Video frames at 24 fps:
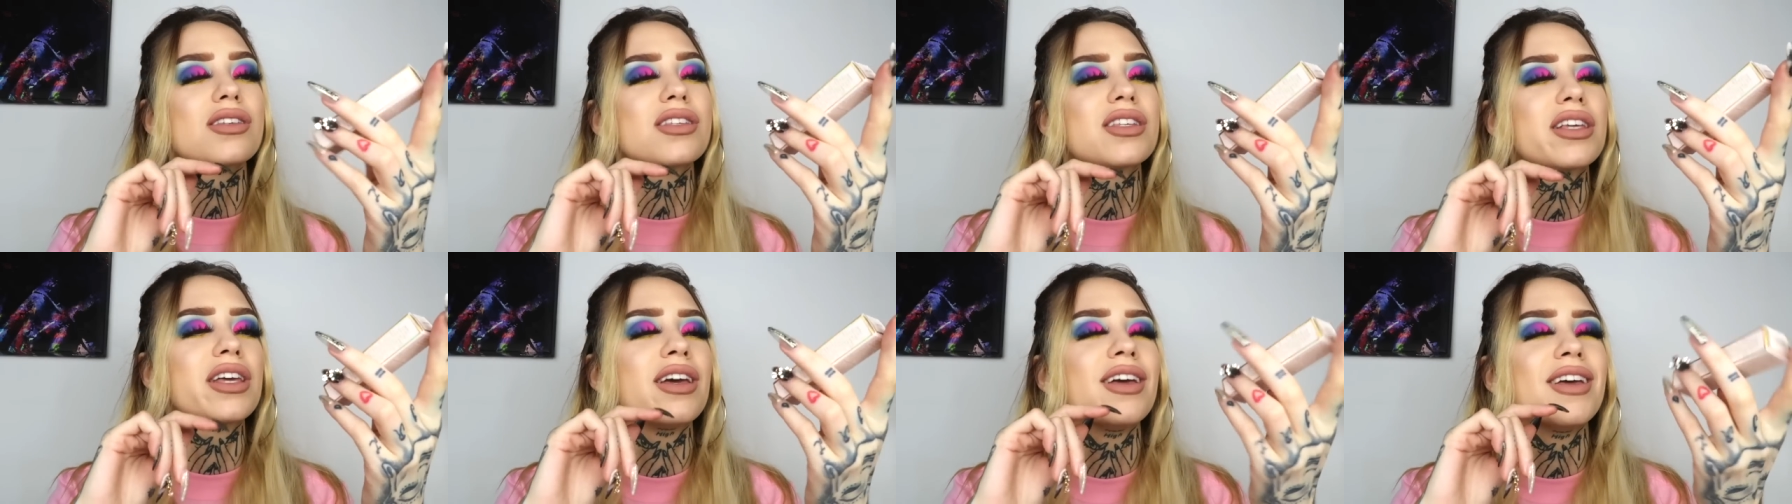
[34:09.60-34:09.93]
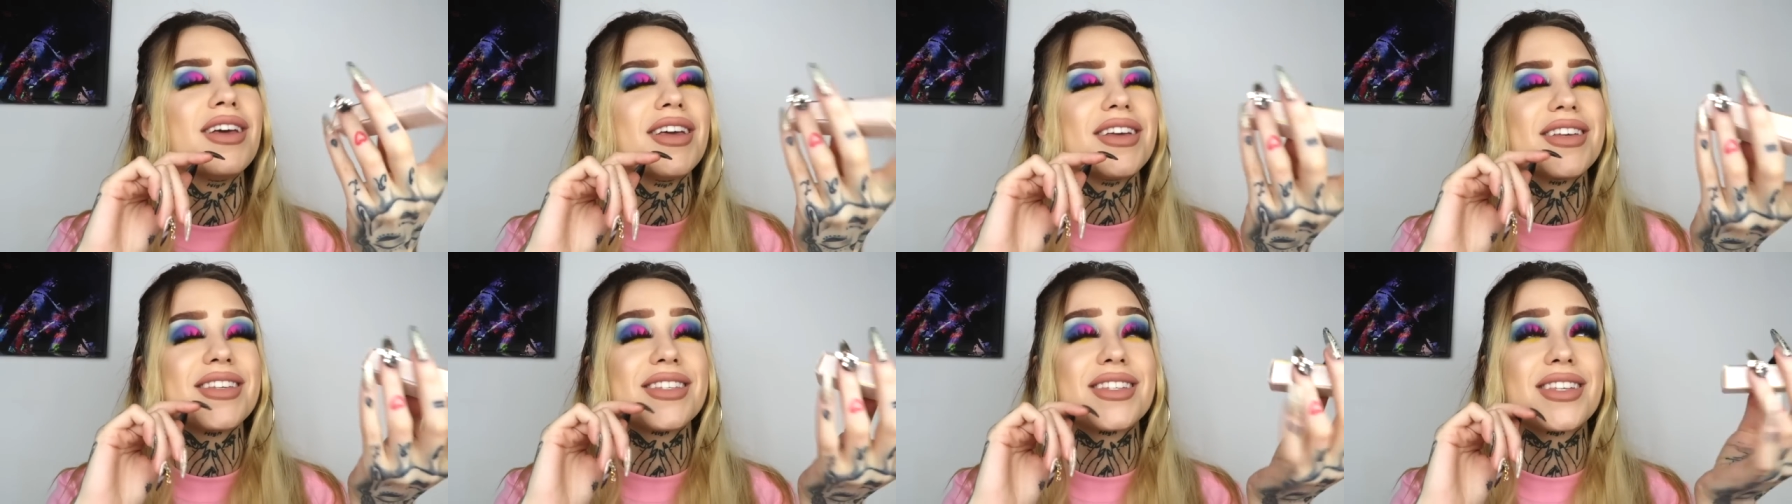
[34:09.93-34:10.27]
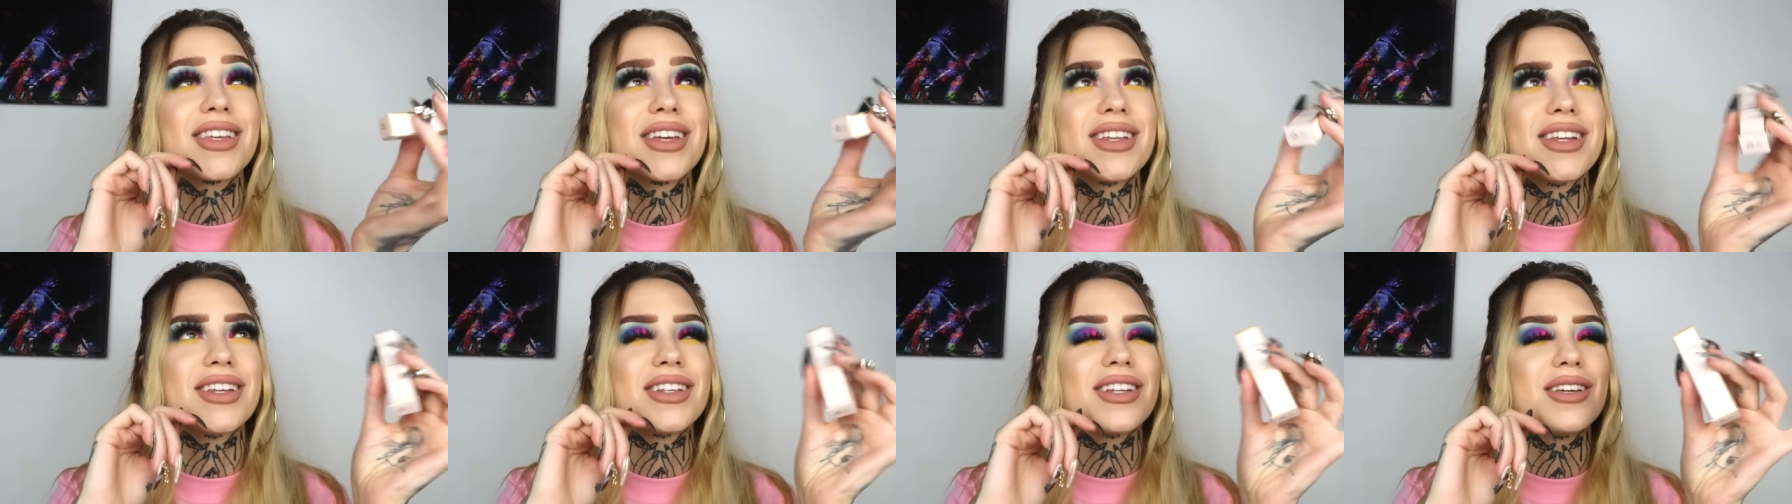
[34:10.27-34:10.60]
Sk
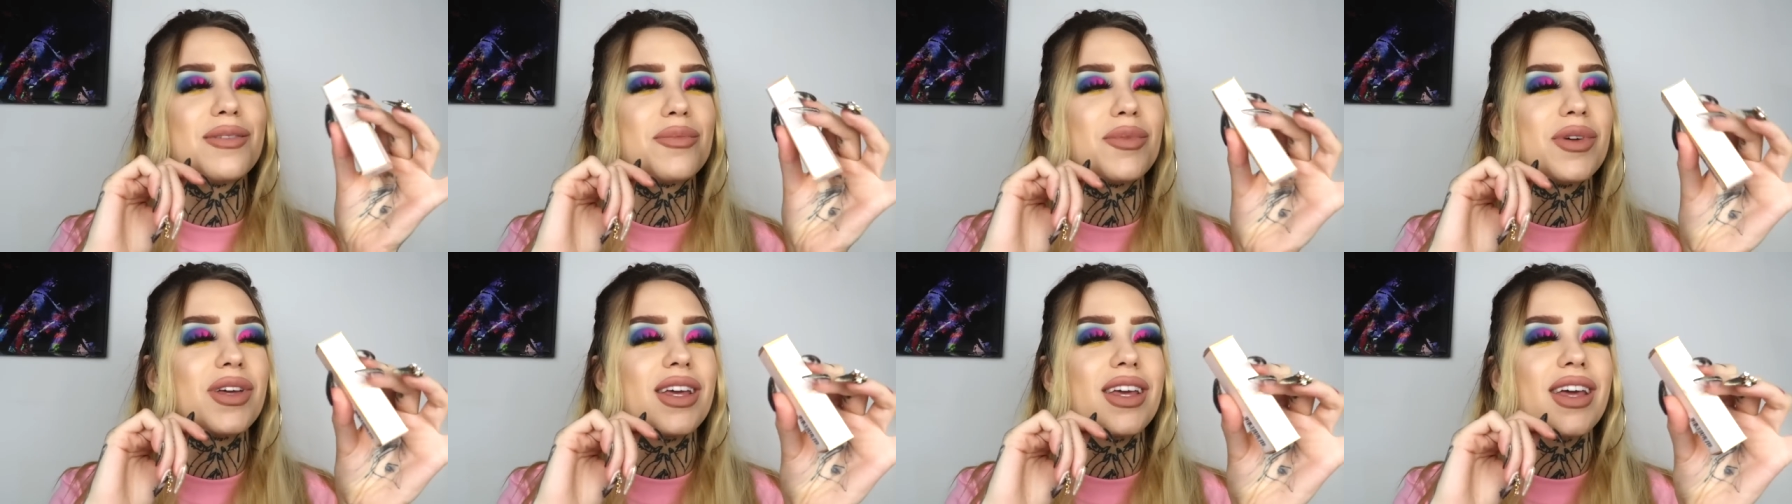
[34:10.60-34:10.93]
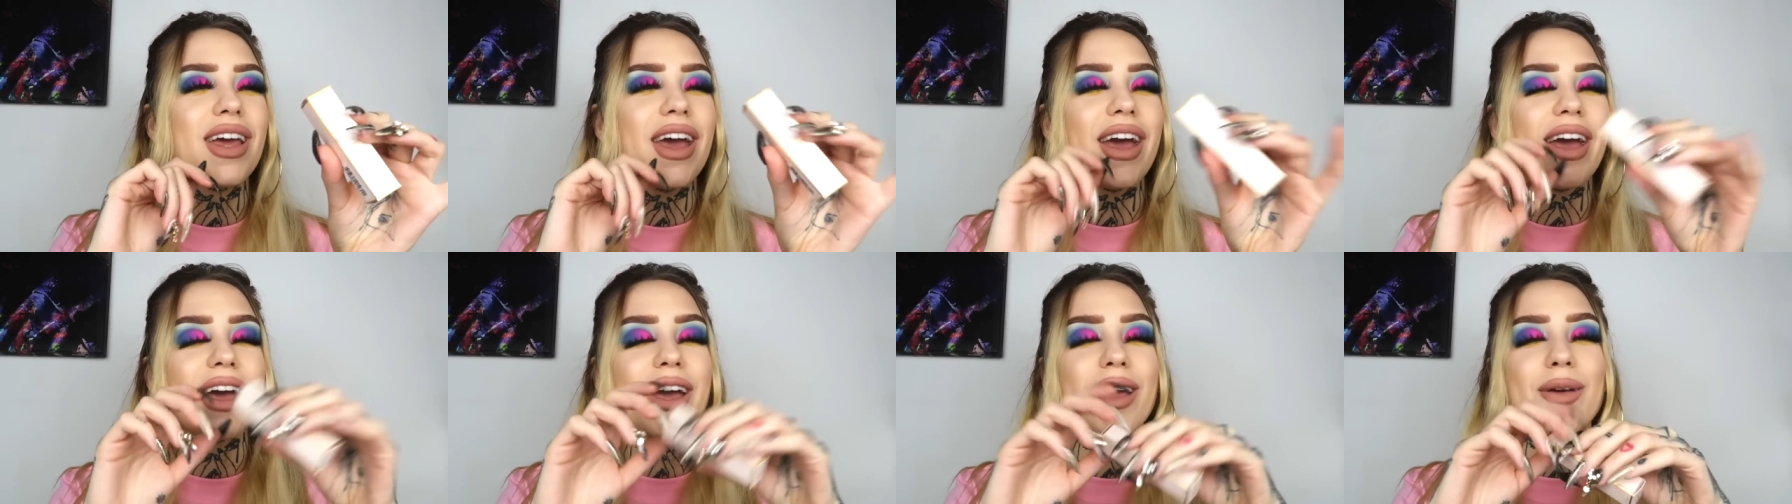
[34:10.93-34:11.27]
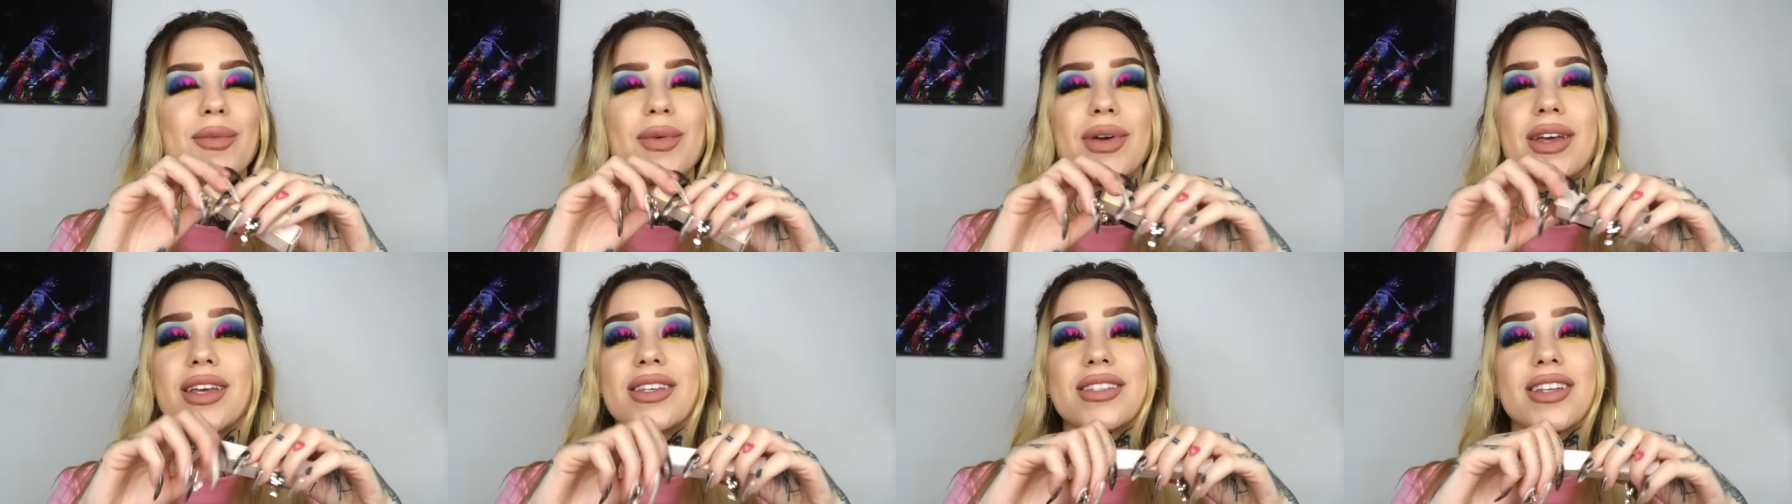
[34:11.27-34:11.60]
skinny Dip.
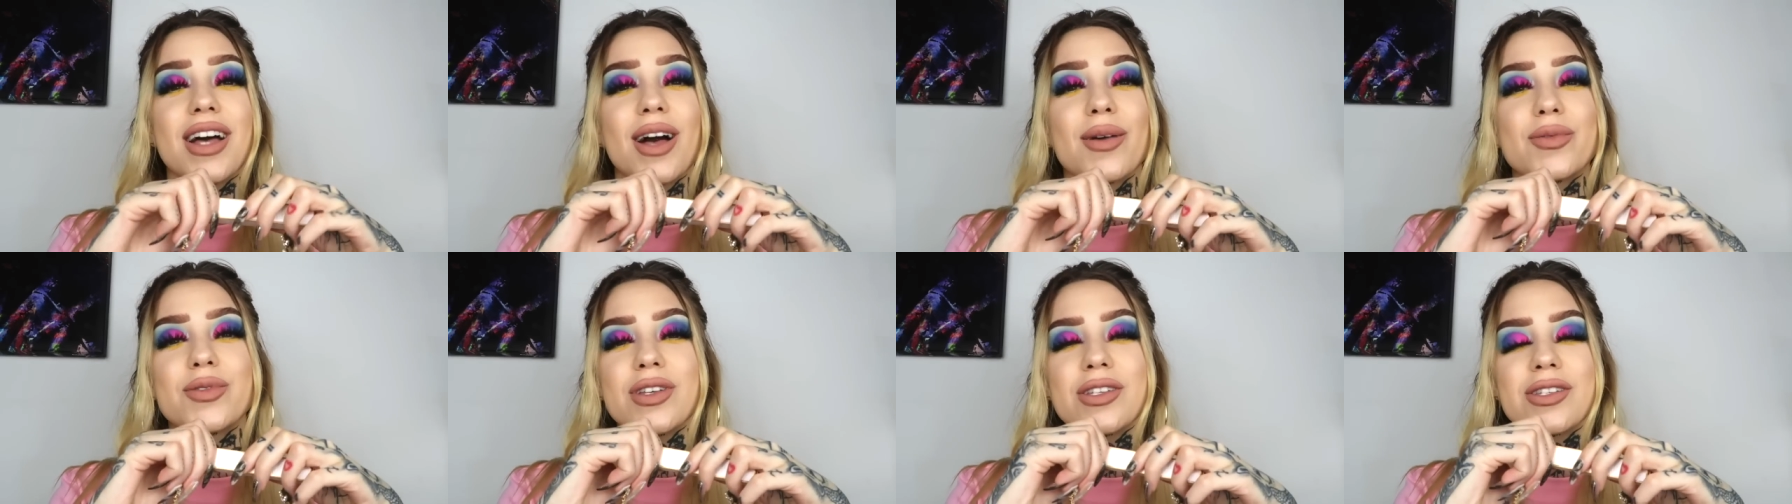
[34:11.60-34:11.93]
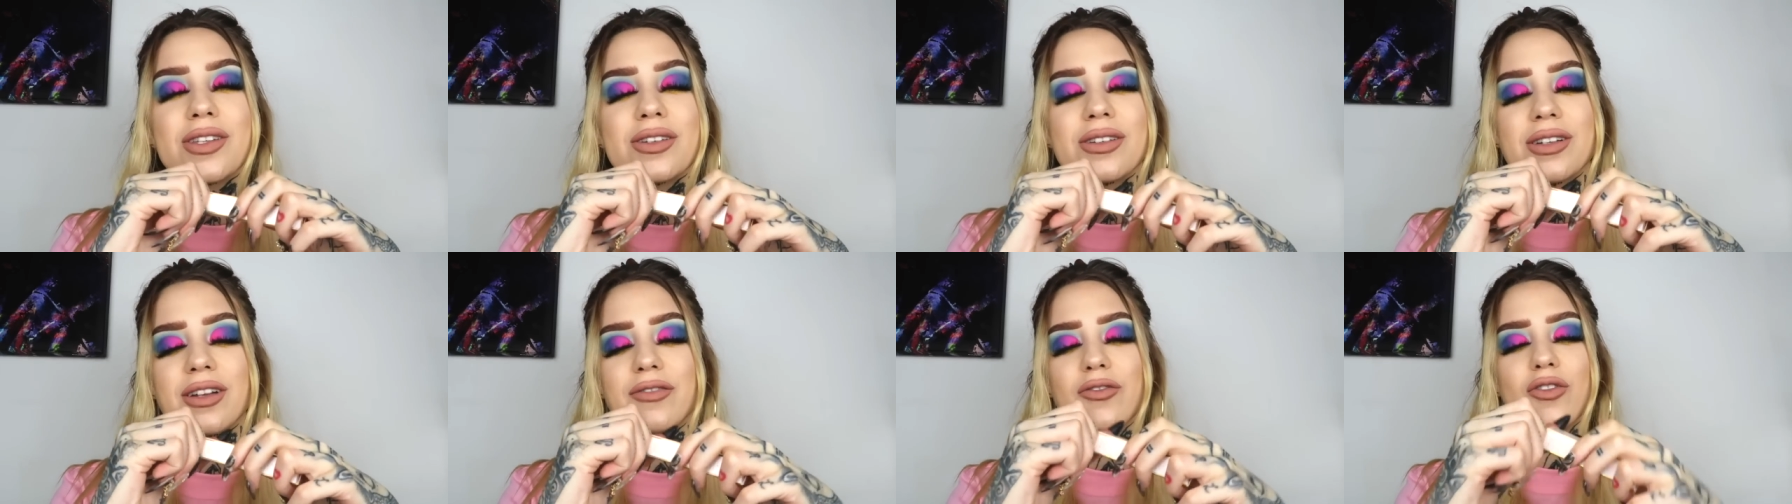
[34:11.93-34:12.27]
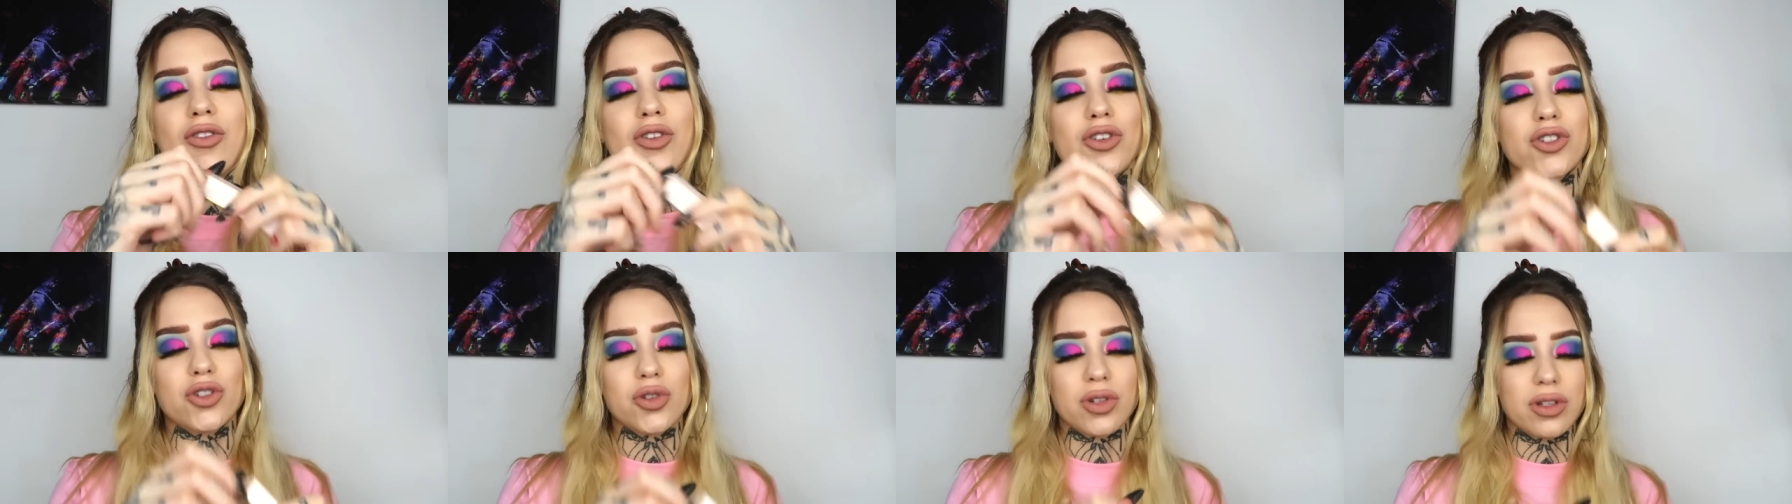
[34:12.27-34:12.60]
Um, it is absolutely stunning. I've
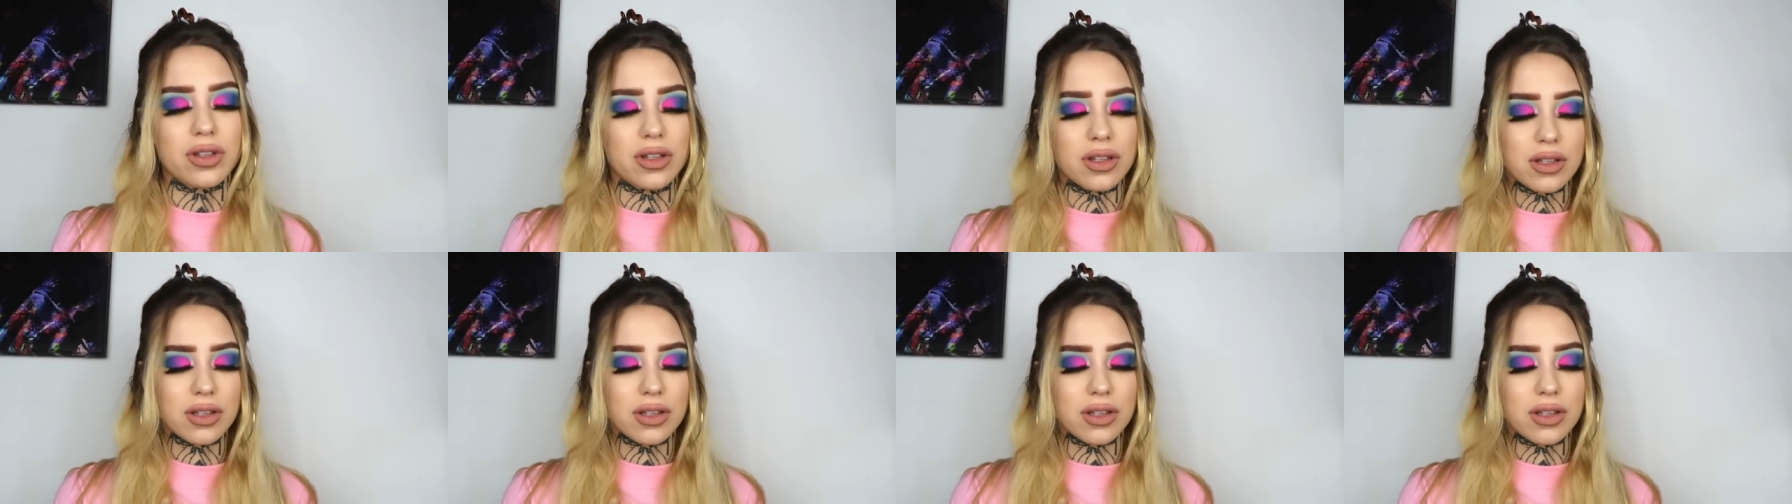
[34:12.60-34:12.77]
got to show you